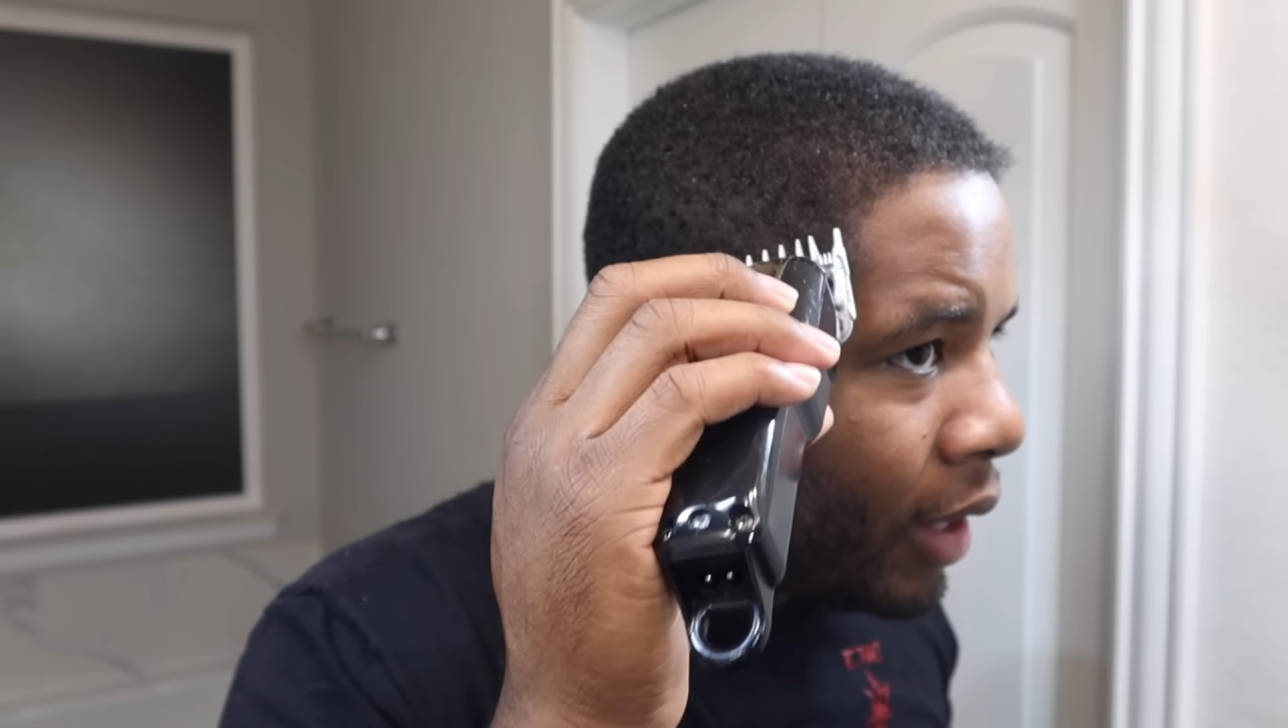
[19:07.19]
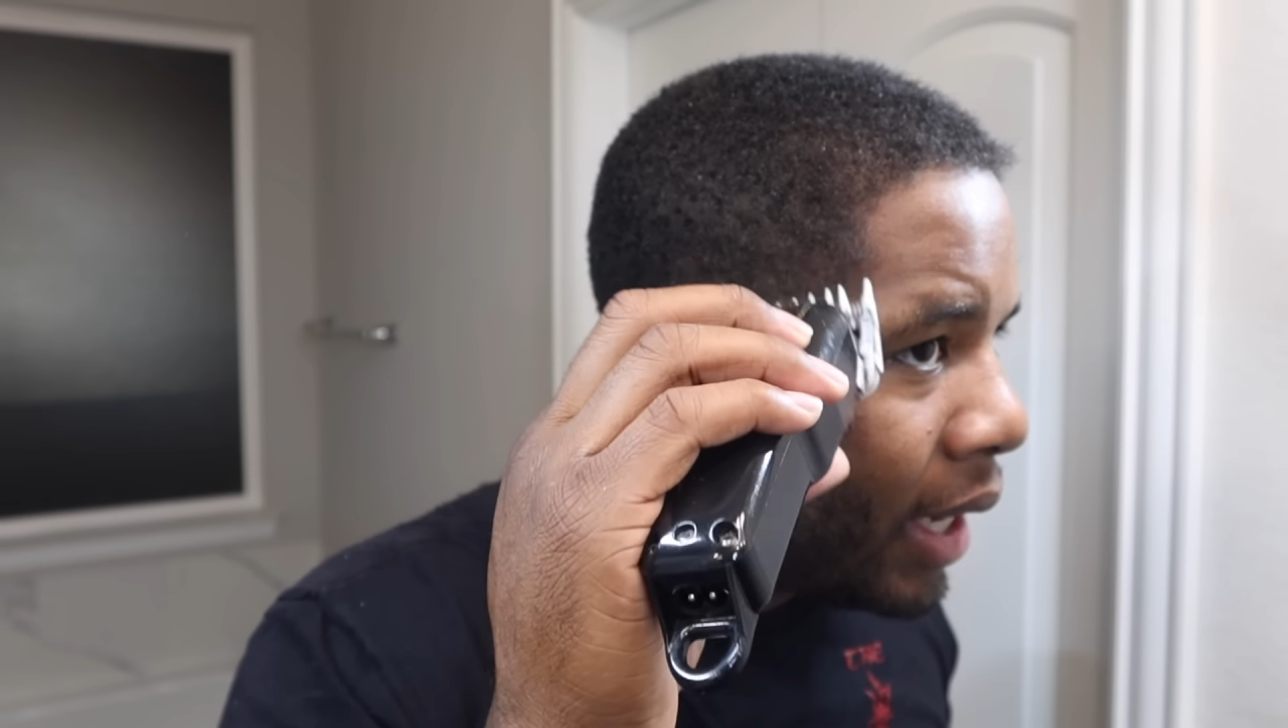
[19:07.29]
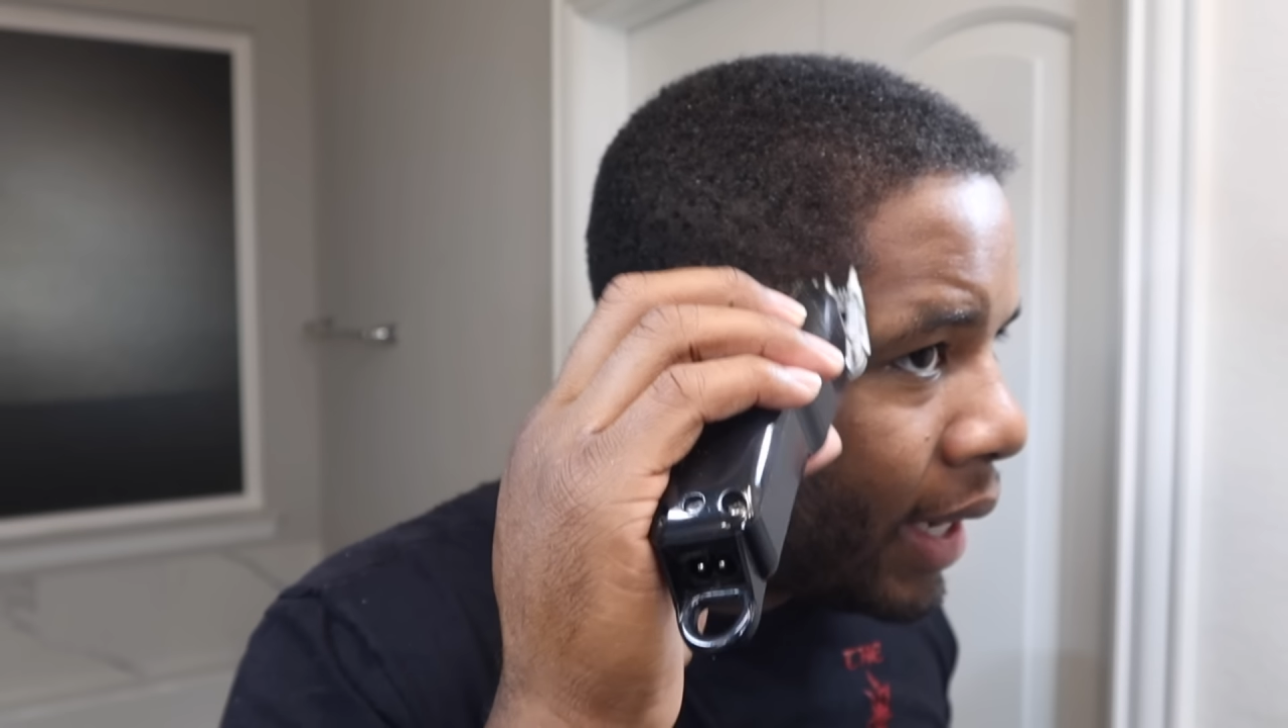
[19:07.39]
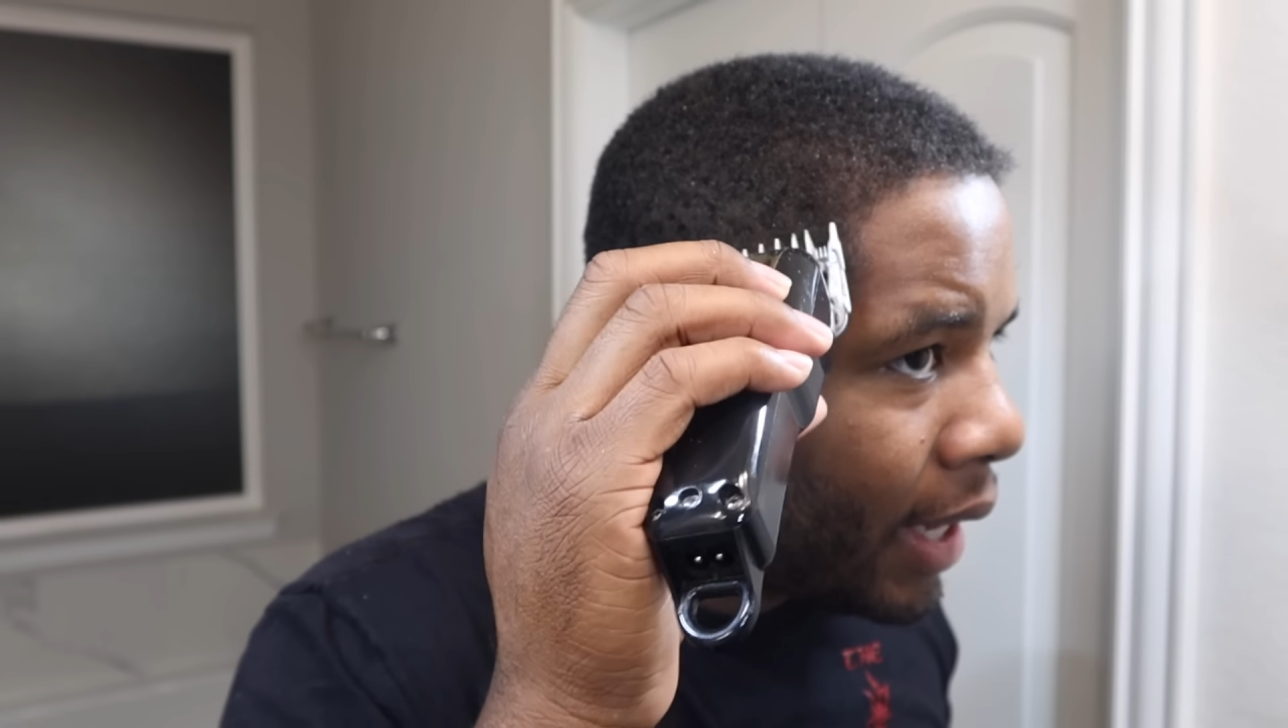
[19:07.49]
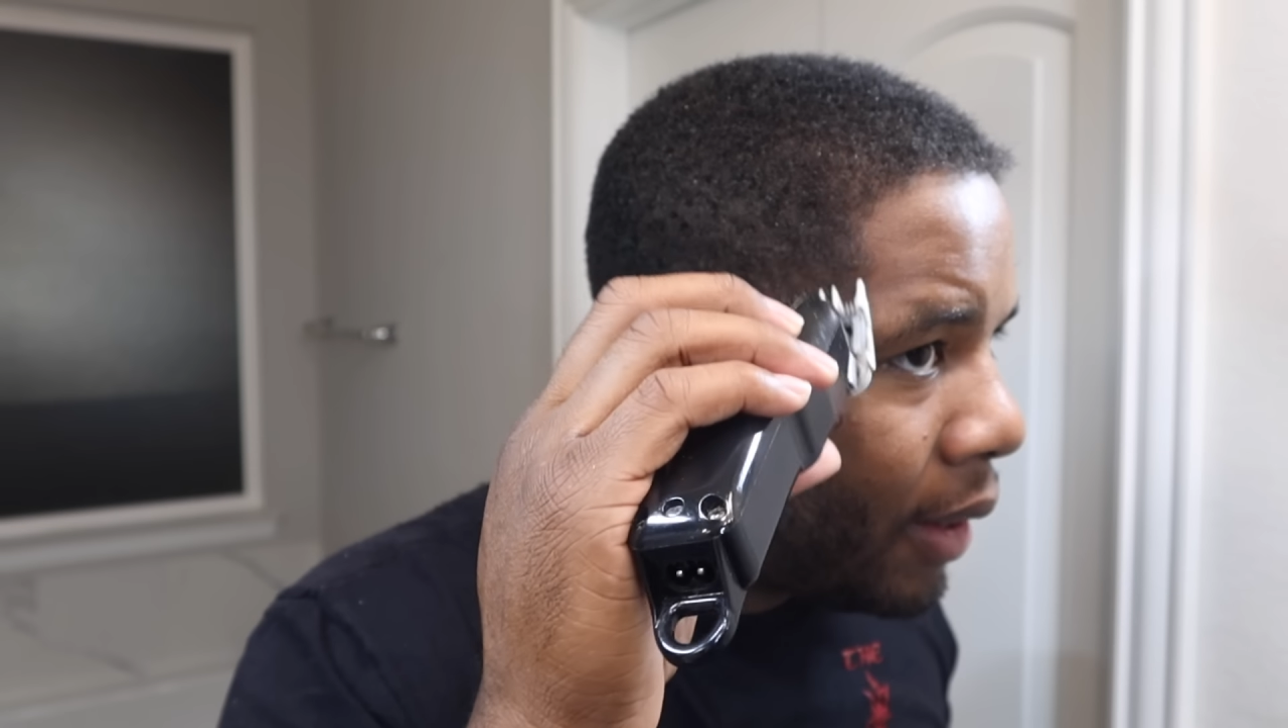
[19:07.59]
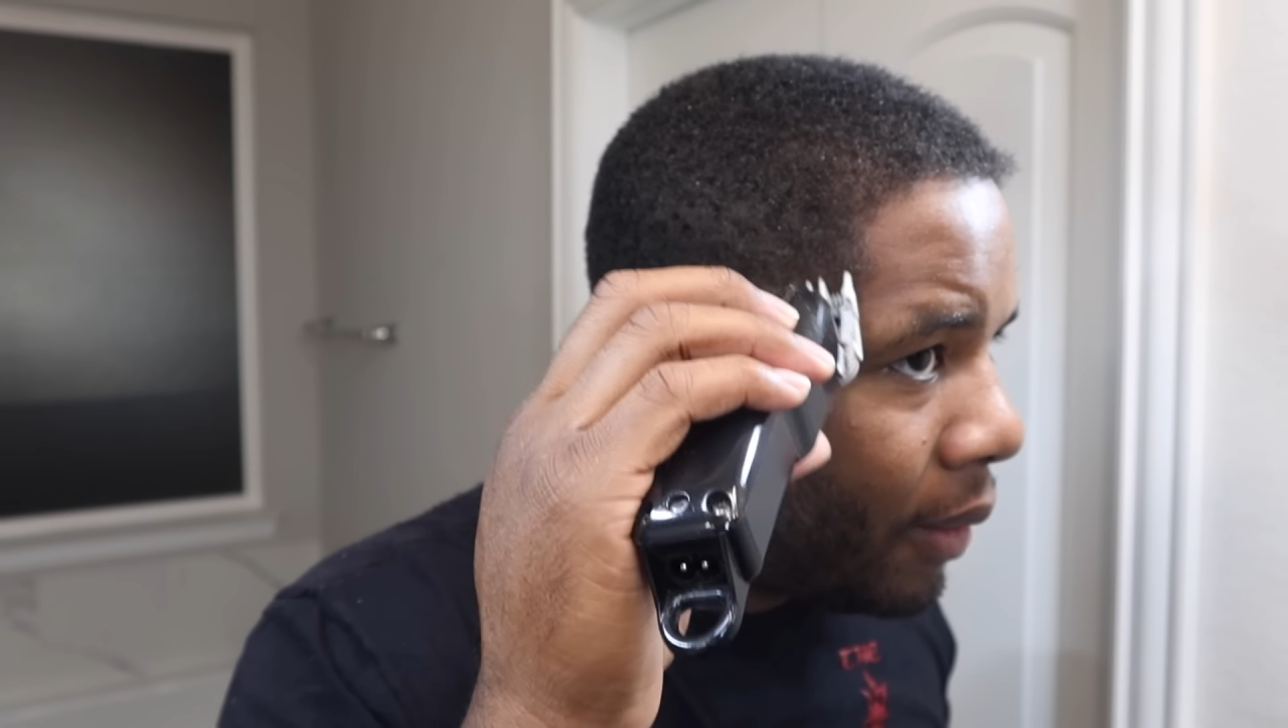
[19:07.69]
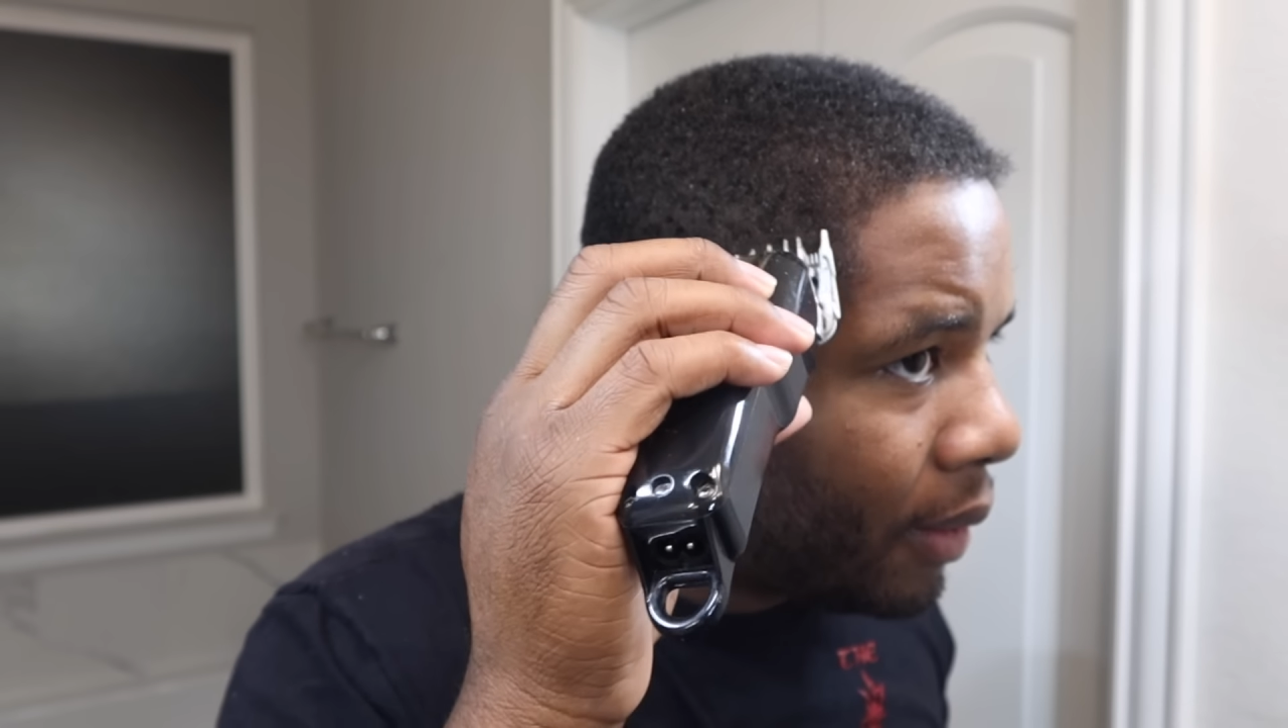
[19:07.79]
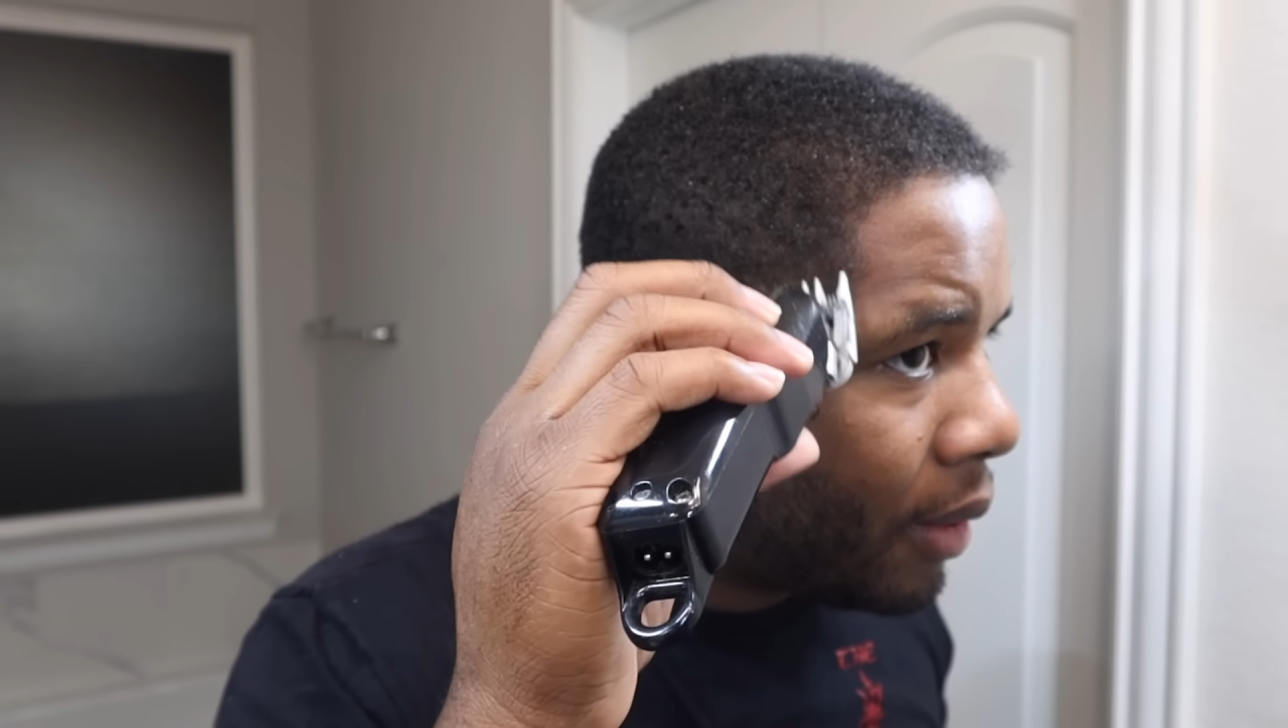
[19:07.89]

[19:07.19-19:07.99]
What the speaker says: to lay down?